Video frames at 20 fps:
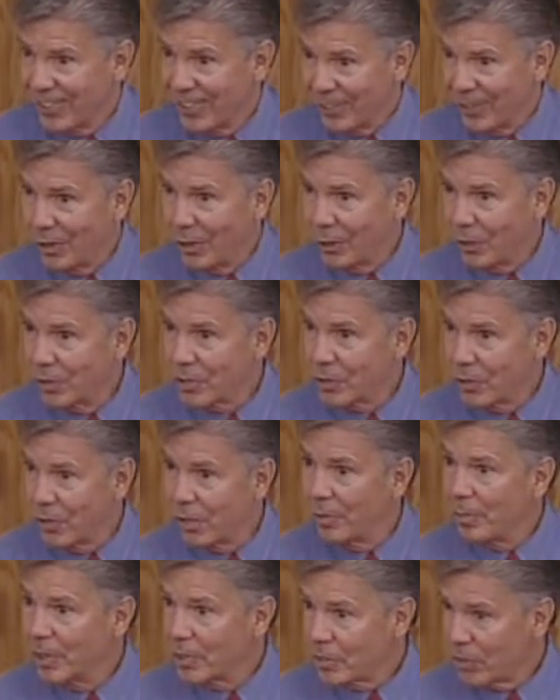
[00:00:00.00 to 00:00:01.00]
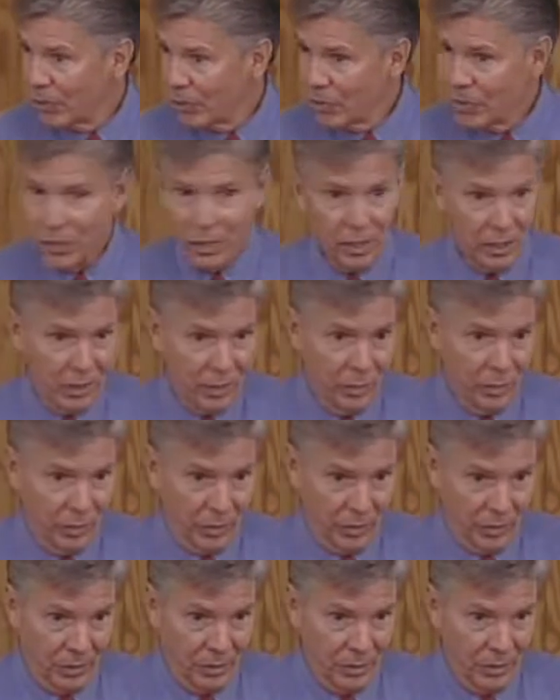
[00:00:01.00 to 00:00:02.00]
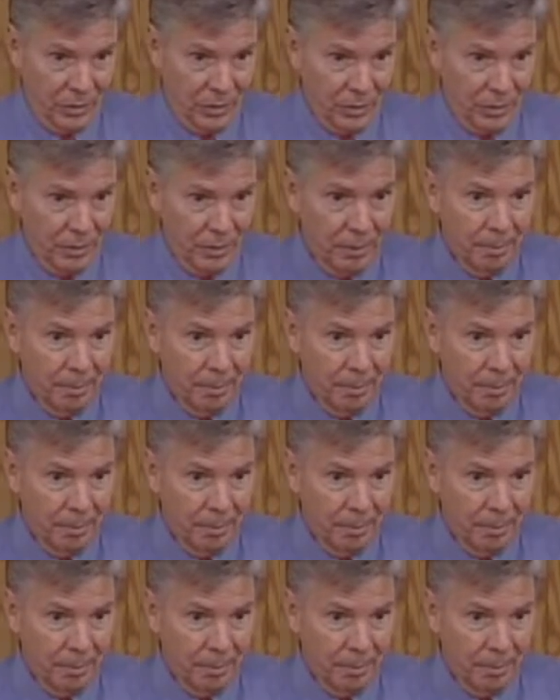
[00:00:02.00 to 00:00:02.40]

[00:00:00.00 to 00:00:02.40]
that's going to be associated with this?